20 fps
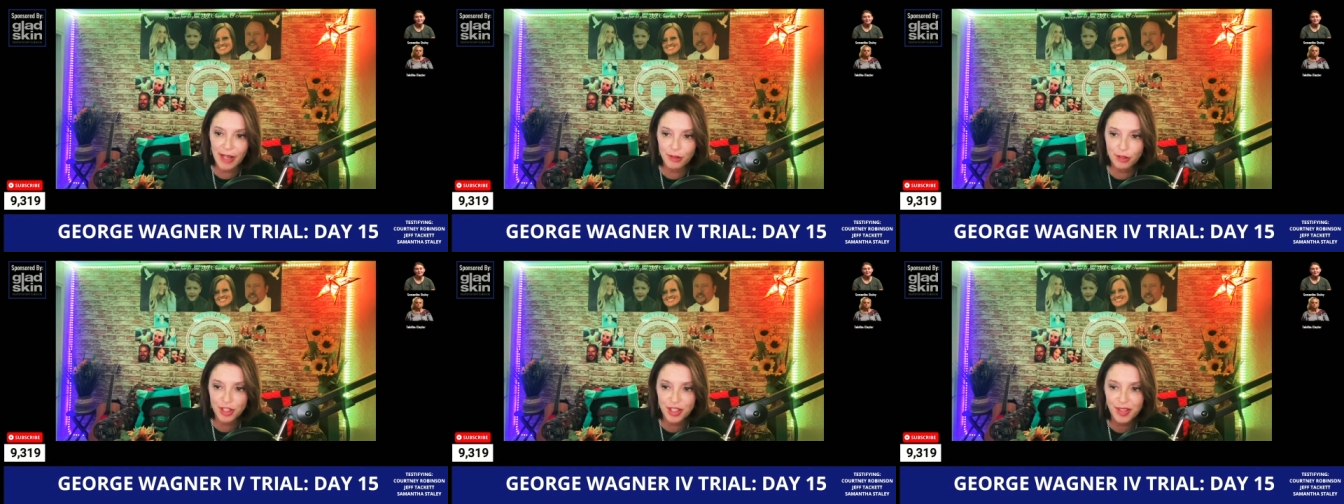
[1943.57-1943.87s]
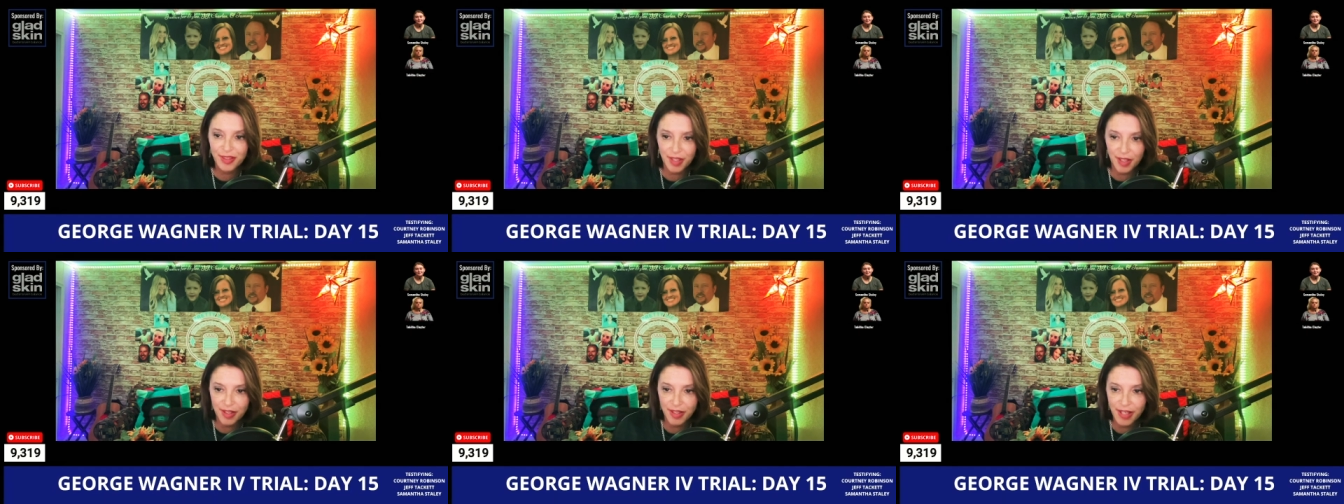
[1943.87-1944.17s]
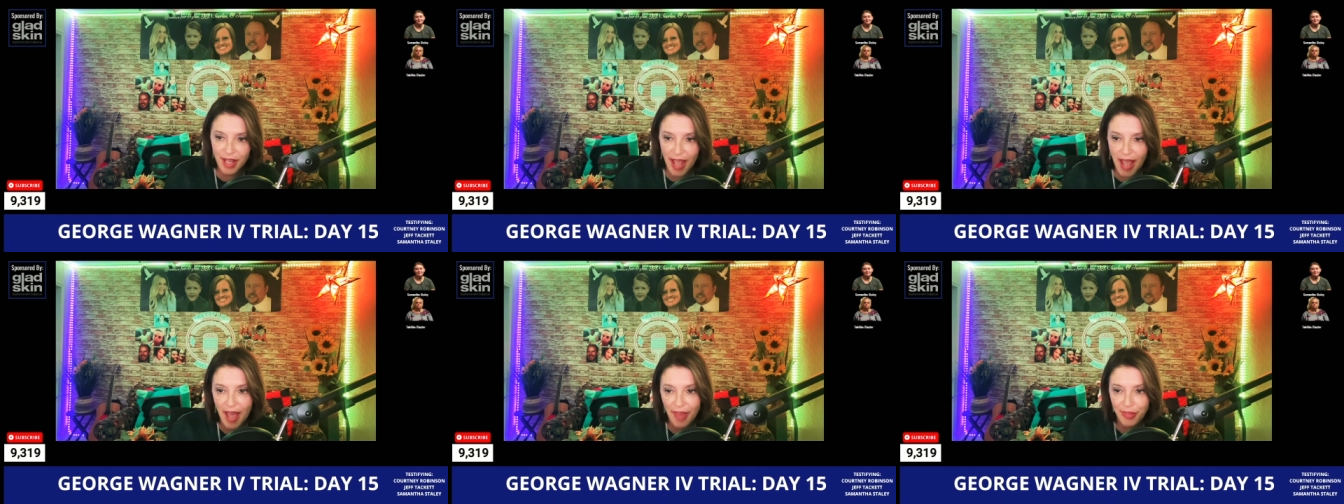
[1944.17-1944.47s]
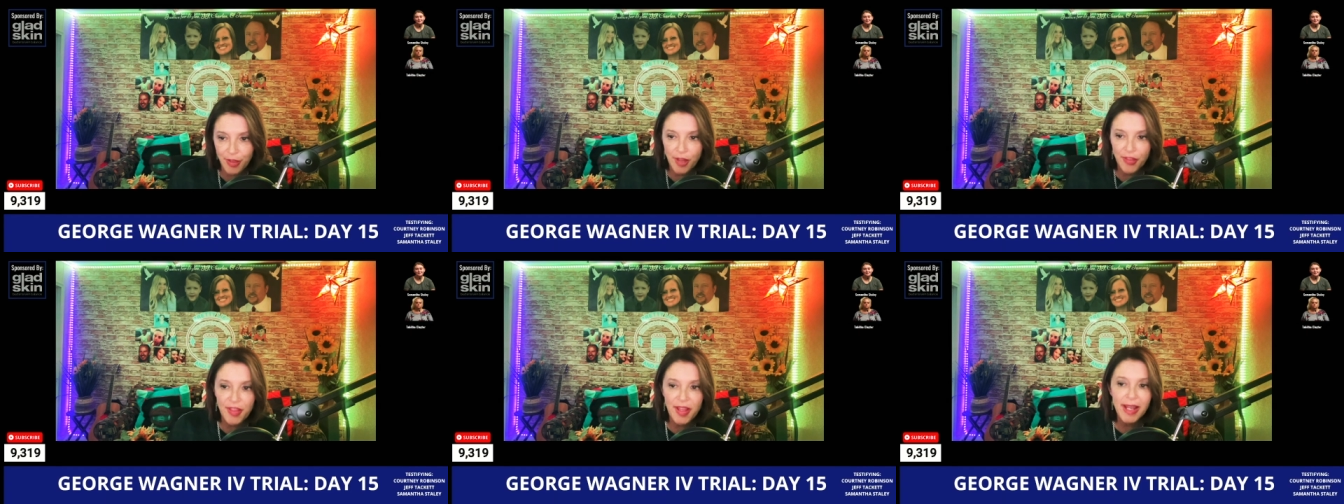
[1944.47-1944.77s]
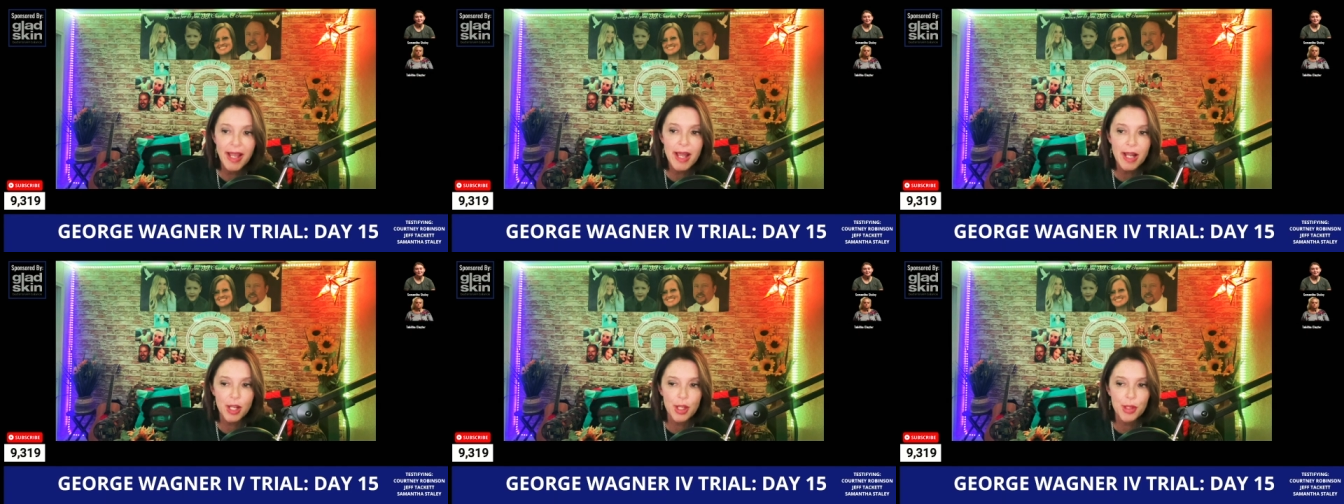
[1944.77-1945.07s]
And she said, Yeah, I thought they
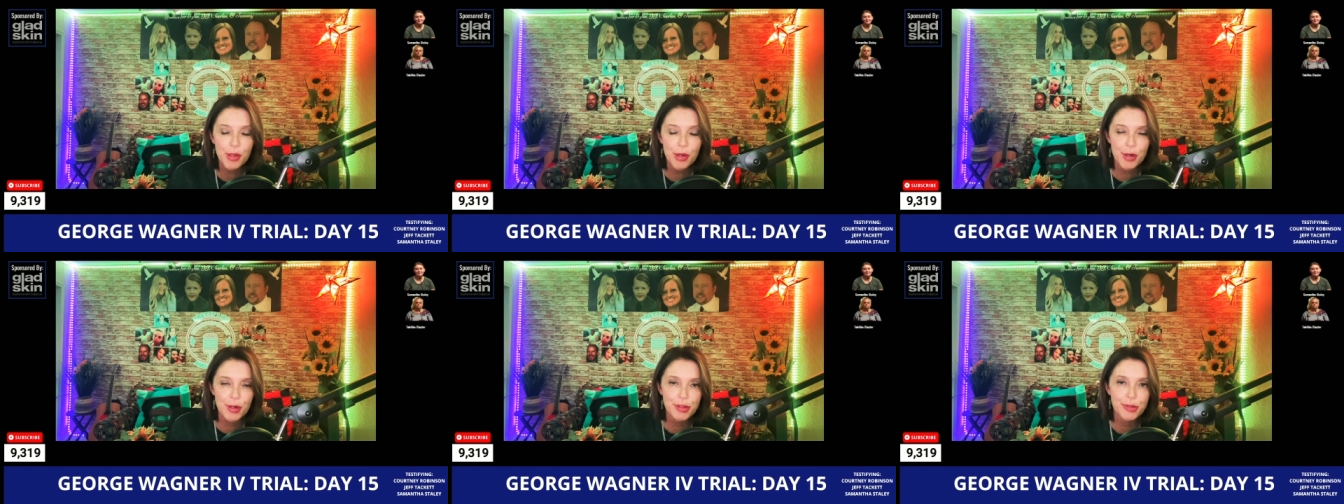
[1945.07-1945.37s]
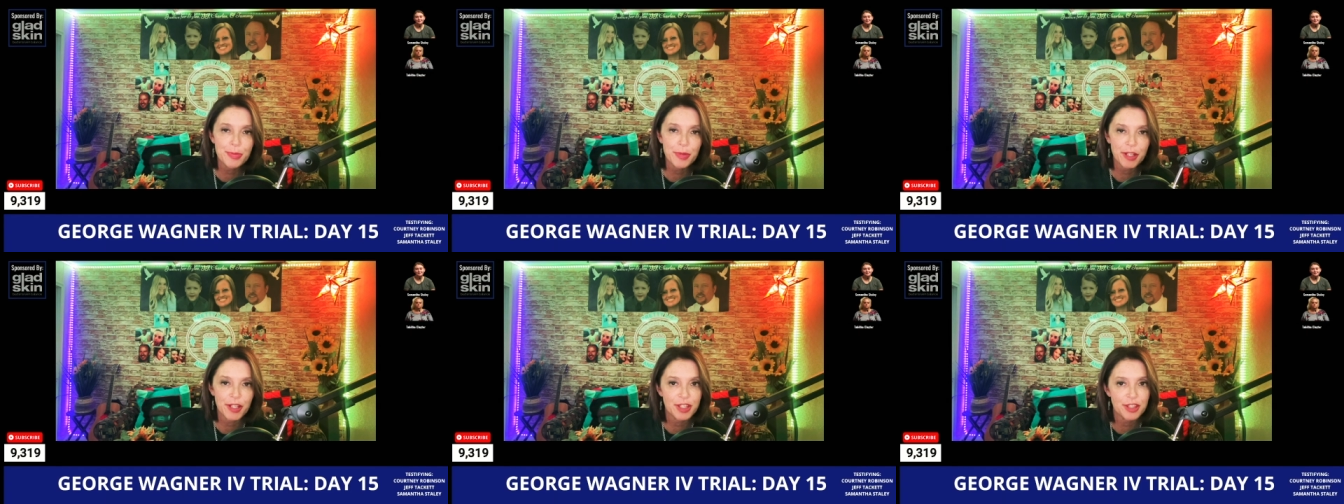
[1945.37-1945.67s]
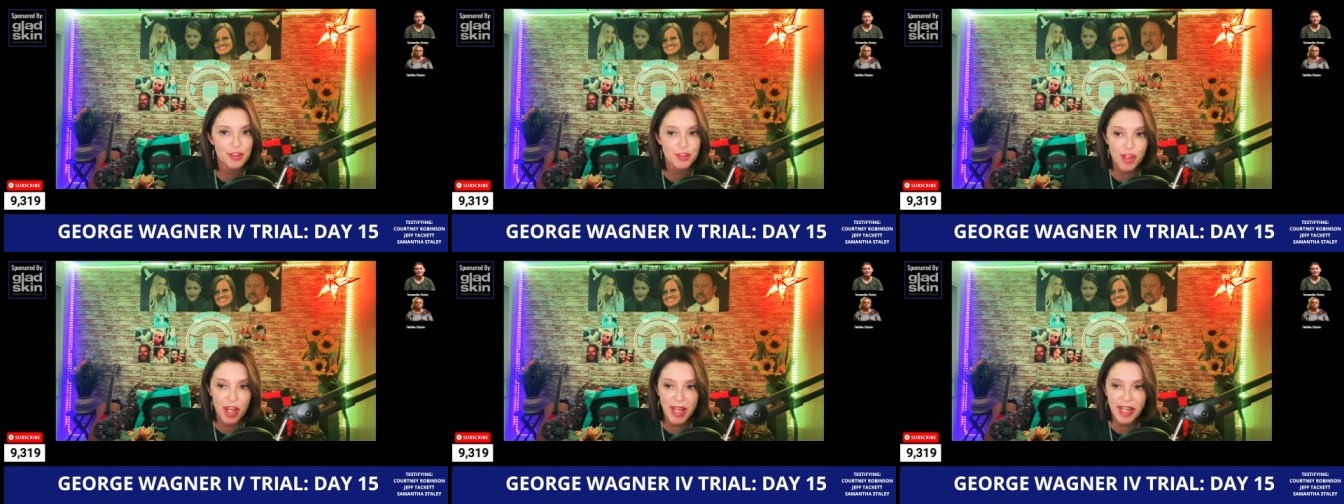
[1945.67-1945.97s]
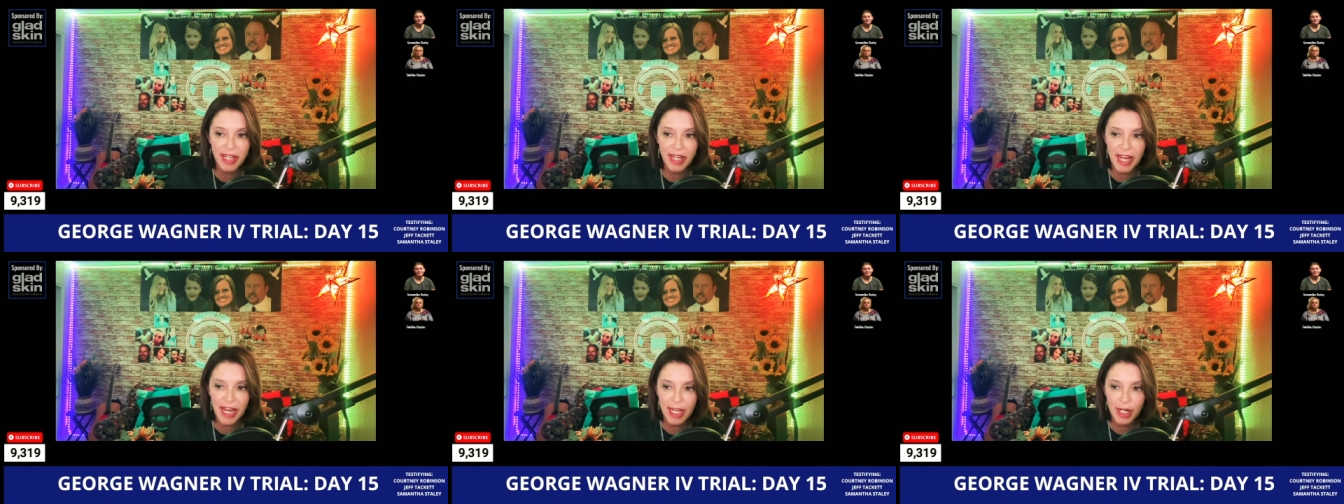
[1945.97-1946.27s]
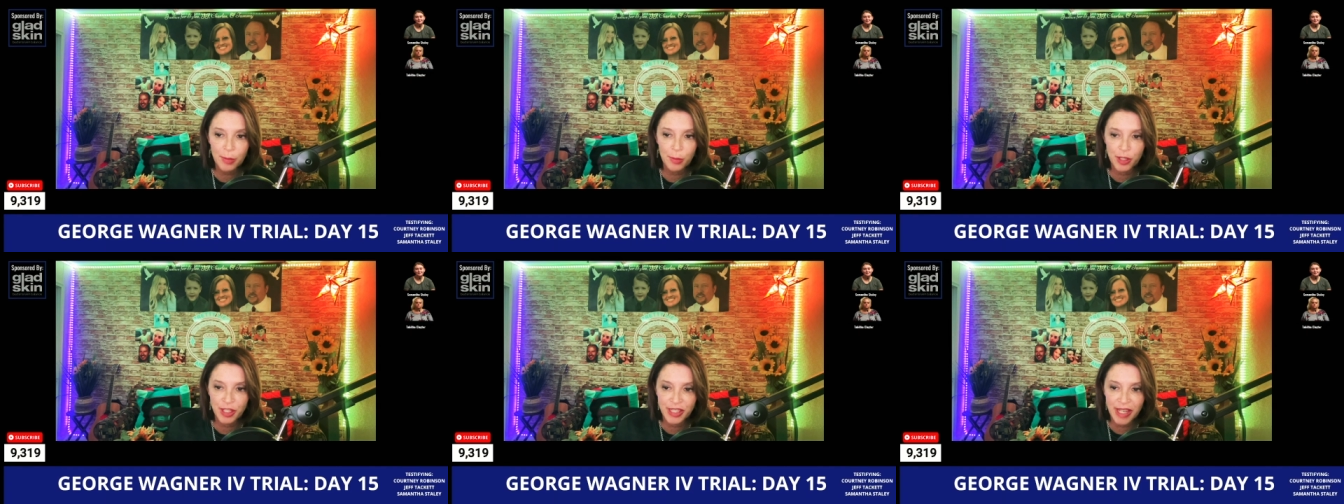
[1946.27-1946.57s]
got close because Jake and
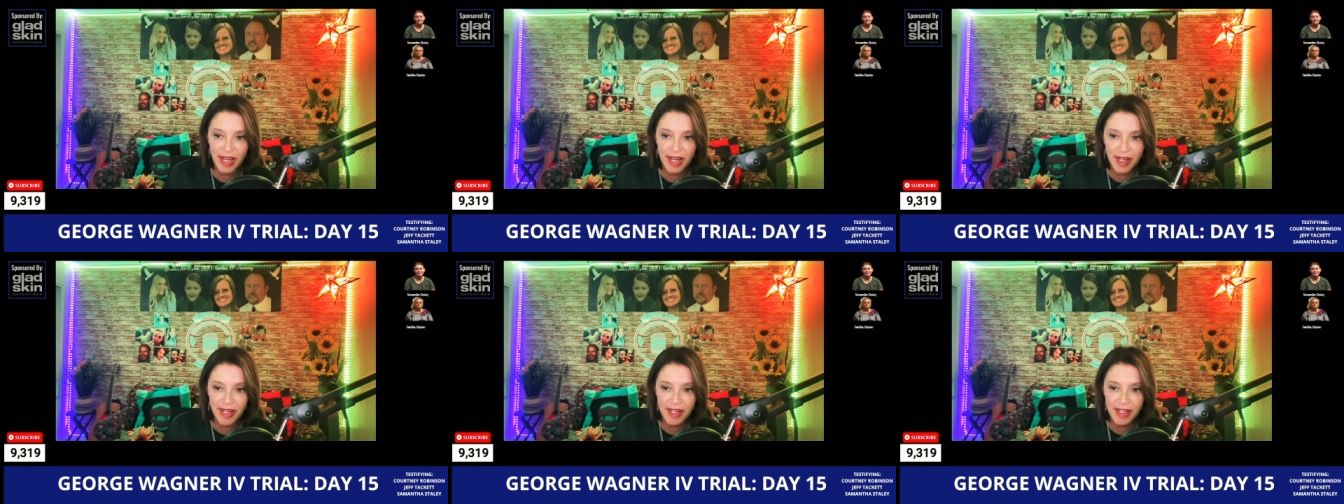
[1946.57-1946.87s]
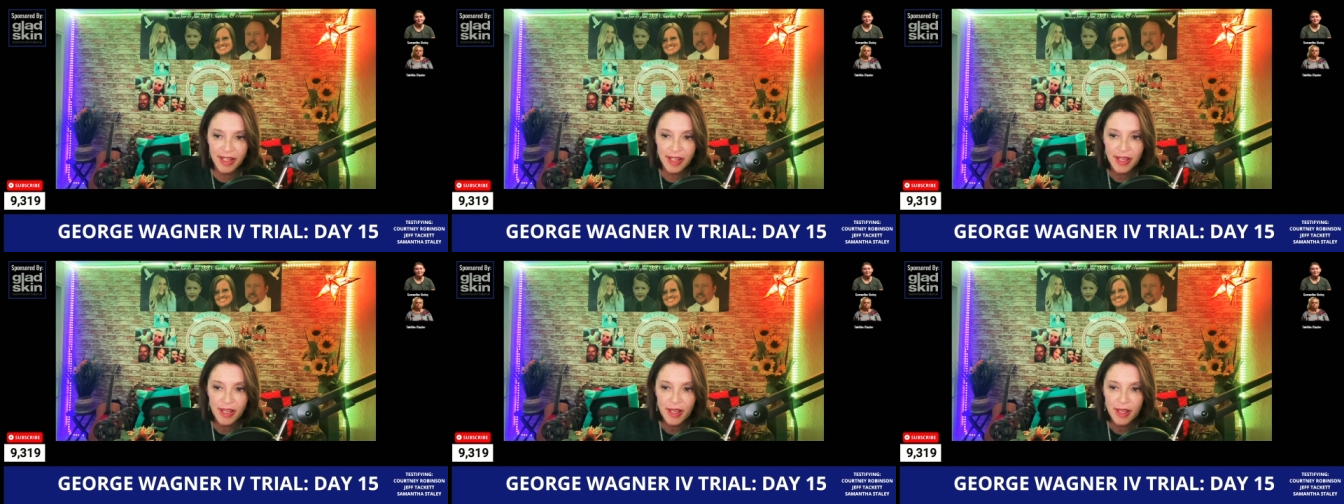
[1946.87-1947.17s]
Hannah were dating,